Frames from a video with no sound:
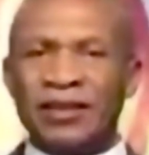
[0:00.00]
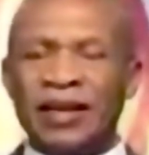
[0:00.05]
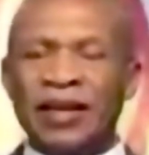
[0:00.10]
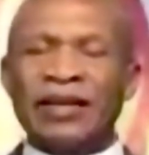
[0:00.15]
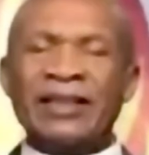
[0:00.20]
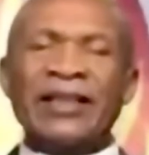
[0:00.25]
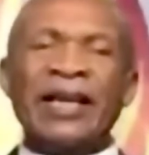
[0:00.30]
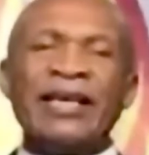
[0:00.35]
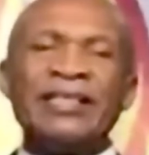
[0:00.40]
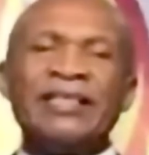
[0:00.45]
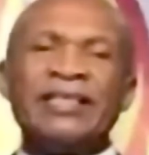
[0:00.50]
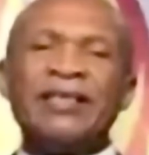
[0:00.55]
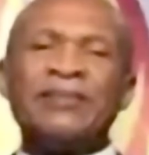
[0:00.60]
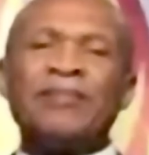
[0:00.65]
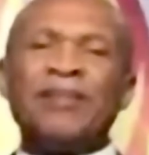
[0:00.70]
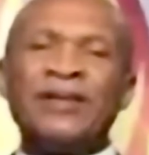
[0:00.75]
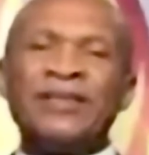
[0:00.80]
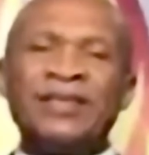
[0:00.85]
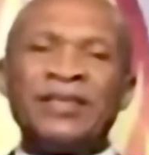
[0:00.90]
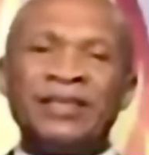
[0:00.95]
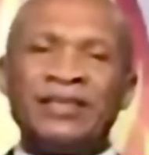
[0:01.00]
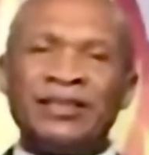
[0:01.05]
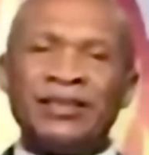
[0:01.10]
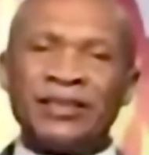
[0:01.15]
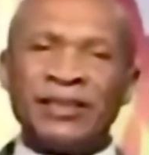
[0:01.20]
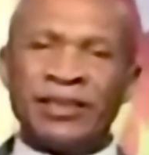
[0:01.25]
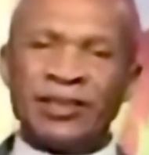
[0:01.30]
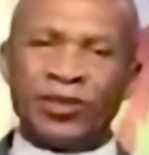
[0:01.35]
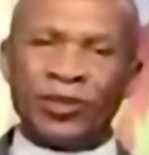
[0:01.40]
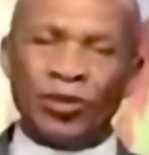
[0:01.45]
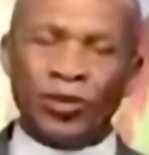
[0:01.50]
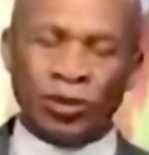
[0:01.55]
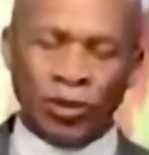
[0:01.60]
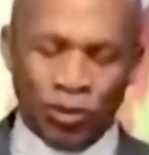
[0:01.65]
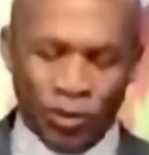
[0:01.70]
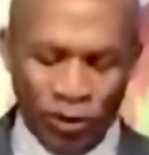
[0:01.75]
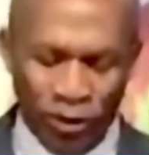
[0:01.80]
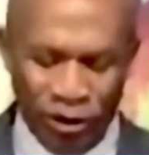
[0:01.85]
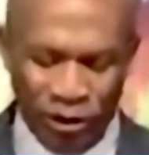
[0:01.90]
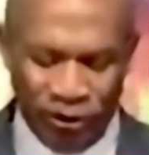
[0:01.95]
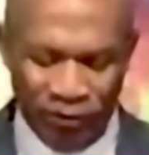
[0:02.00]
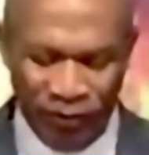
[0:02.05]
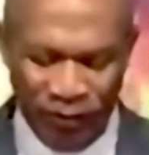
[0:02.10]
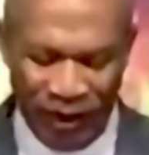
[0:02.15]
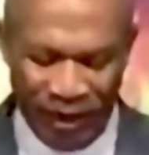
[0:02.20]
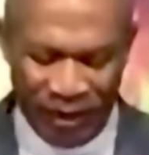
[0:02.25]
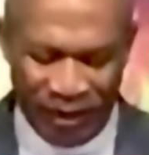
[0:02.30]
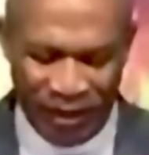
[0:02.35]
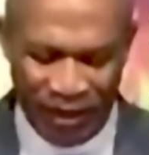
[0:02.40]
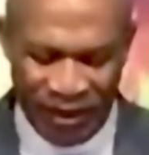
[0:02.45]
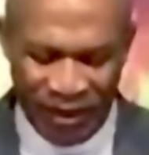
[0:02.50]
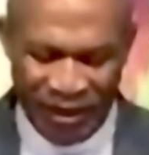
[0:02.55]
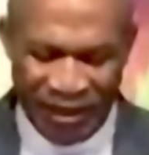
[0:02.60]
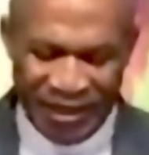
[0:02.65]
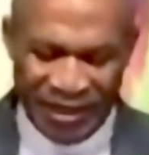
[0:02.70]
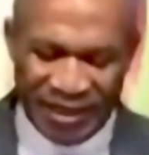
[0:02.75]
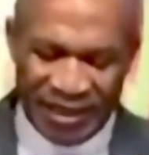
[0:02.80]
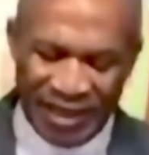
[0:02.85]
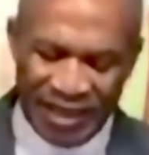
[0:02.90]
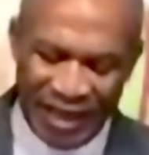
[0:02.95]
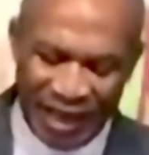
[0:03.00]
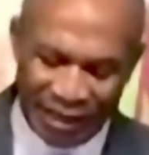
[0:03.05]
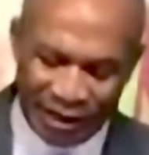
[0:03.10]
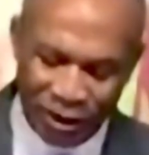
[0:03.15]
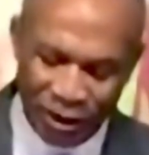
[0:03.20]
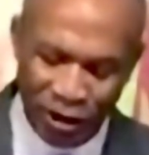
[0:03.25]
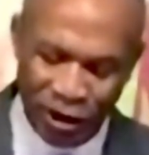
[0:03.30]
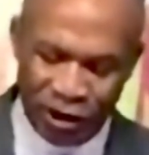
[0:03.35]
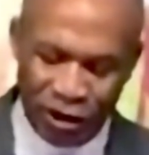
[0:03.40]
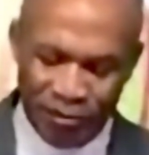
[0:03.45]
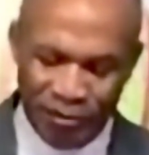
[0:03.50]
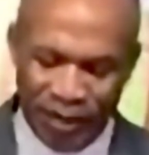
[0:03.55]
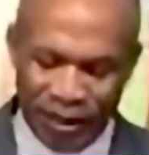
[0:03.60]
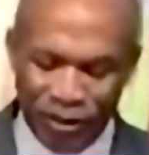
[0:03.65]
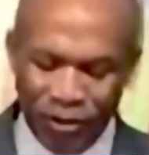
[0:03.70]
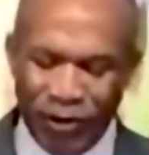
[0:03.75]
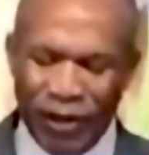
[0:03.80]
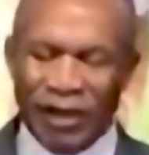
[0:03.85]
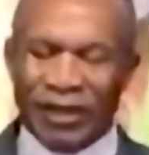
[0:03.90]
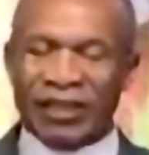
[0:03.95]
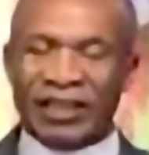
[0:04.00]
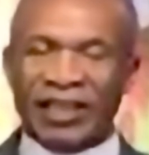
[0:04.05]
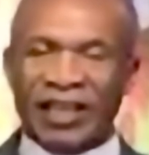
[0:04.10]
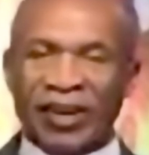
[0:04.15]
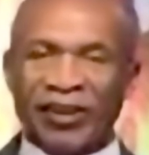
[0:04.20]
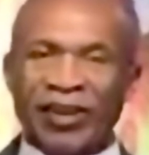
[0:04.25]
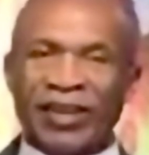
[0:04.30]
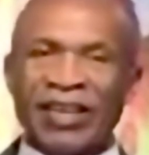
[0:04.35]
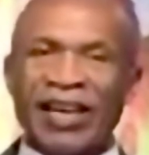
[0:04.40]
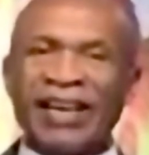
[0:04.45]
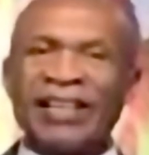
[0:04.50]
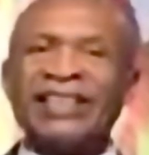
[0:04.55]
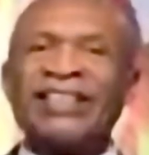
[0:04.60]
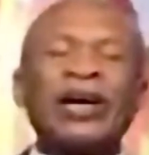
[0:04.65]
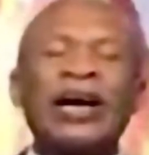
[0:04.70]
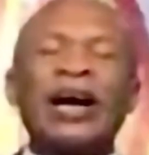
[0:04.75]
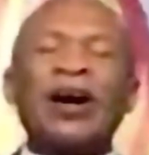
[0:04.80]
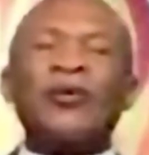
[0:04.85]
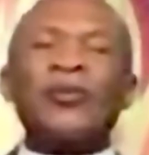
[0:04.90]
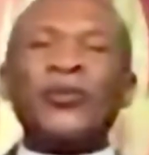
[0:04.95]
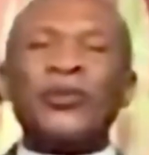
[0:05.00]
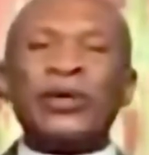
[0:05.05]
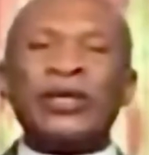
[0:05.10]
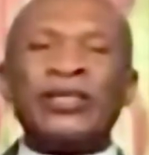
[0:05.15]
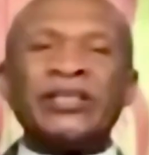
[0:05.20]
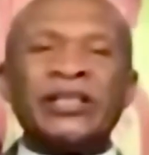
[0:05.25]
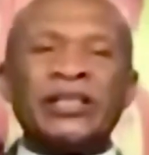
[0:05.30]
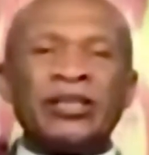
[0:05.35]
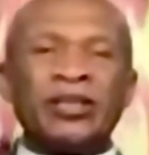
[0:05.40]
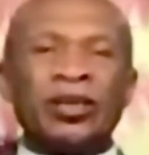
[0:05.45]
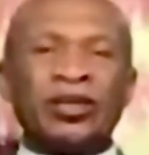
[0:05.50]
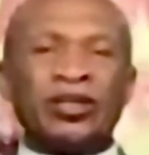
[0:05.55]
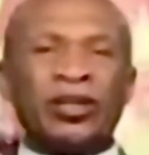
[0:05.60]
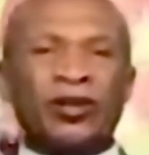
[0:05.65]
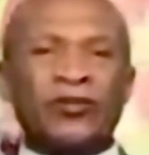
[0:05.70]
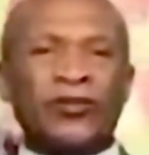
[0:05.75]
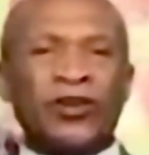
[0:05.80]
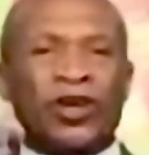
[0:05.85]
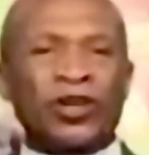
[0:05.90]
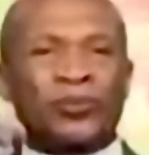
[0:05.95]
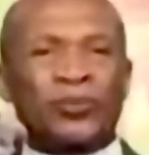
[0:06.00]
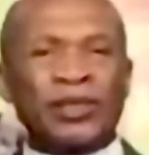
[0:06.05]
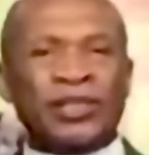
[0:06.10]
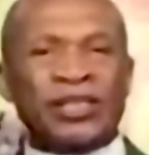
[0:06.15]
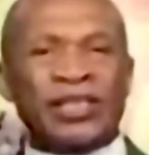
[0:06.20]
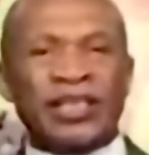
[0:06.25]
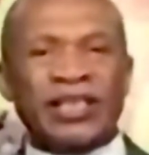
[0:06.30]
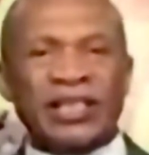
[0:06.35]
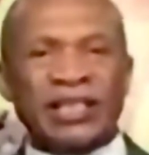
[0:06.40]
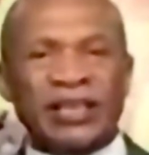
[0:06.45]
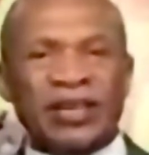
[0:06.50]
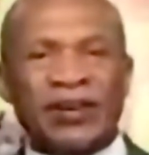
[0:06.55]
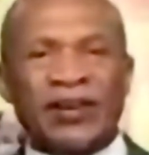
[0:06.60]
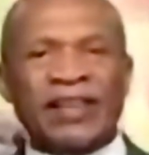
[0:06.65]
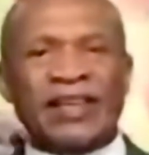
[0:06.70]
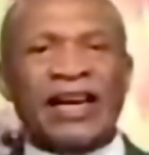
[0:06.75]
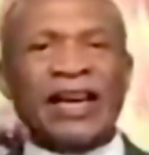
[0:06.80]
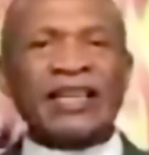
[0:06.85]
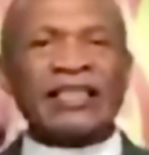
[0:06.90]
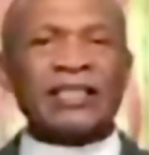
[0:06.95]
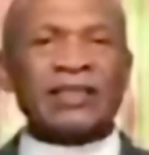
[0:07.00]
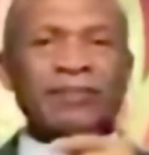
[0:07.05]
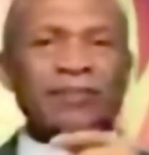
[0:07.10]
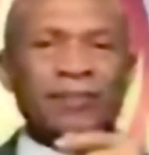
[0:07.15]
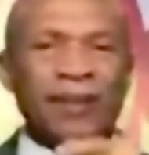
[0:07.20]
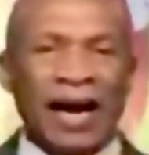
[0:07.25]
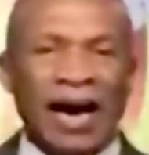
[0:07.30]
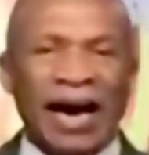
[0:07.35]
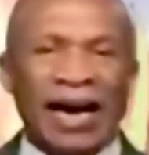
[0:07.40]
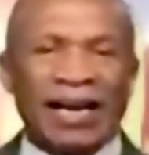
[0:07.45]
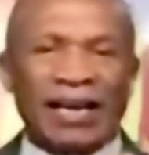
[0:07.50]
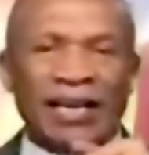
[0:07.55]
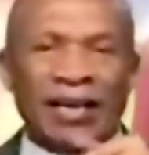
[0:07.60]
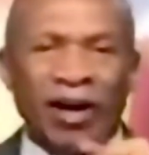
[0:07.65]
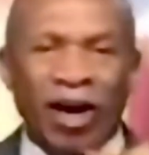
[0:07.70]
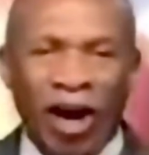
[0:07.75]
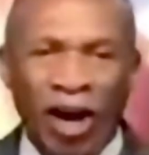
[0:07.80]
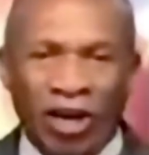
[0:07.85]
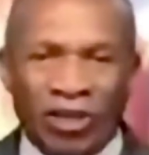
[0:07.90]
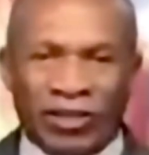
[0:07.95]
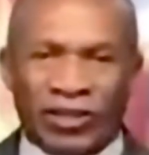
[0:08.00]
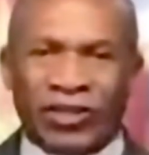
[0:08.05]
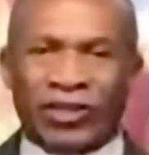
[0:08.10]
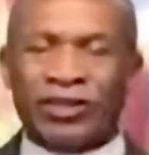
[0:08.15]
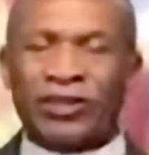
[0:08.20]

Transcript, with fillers: And that's the person He's going to glorify. He said that glory may dwell in our land. How will the glory of God be seen in our lands? By us.